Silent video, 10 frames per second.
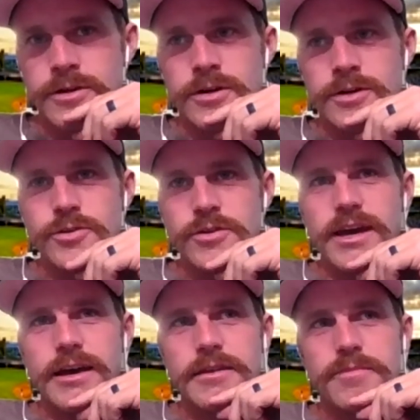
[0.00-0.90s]
So
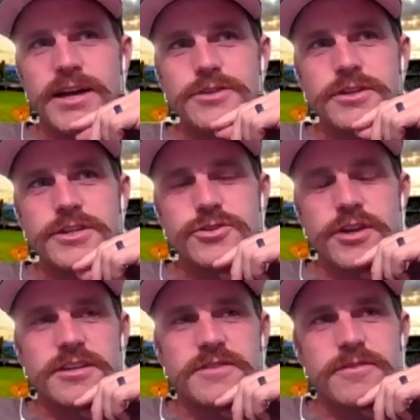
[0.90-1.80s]
yeah, the Padres
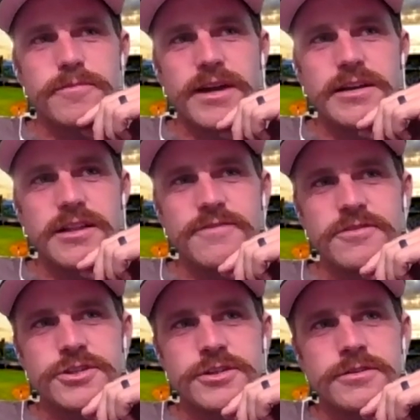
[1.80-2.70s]
traded for Mike
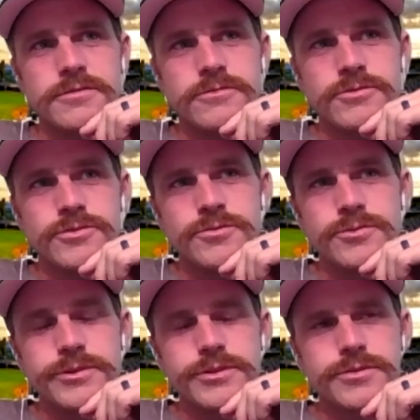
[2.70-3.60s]
Clevenger, who
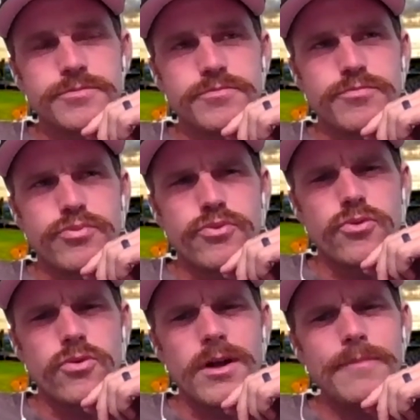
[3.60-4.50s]
is
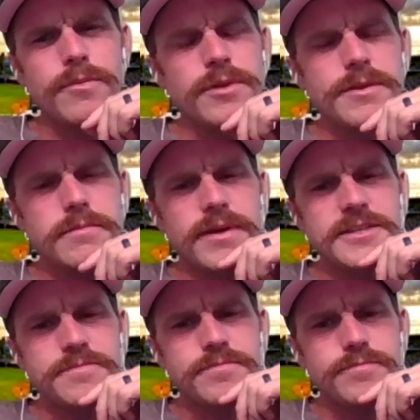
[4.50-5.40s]
probably the
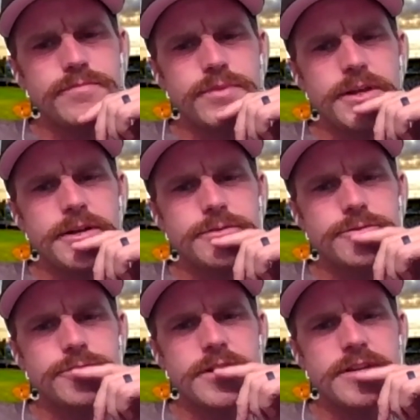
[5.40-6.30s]
best player
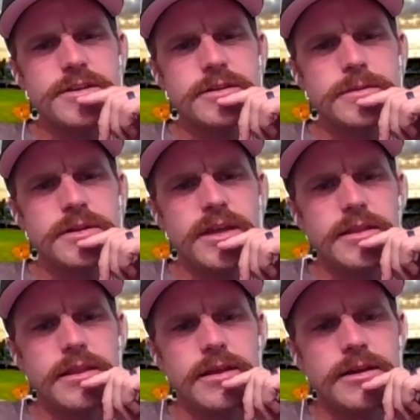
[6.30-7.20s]
traded at the
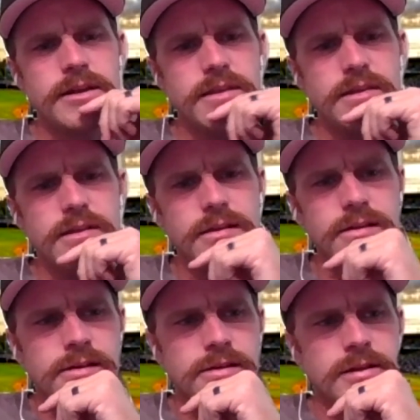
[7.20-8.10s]
deadline, I think.
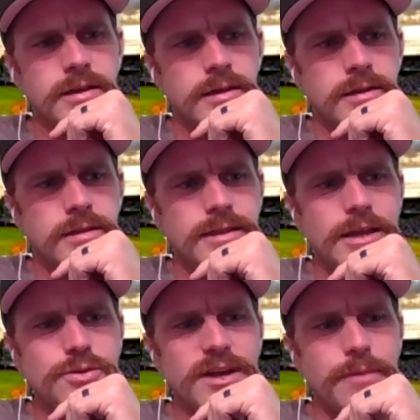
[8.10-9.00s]
They
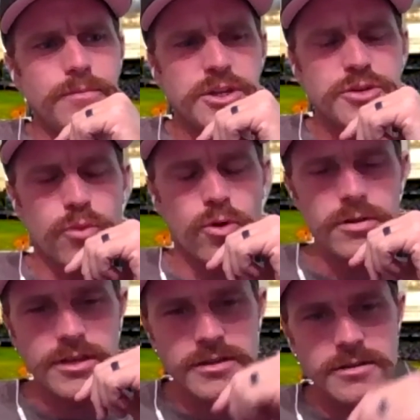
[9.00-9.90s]
also got Mitch
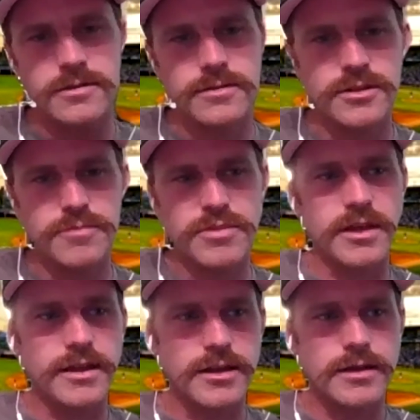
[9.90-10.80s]
Moreland to be
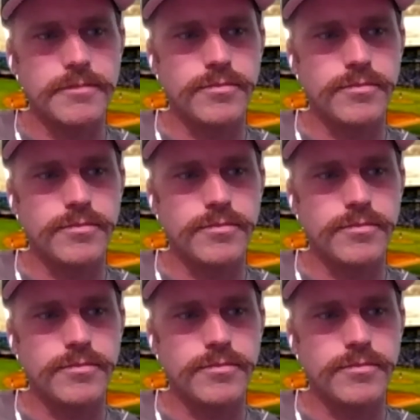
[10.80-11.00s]
like a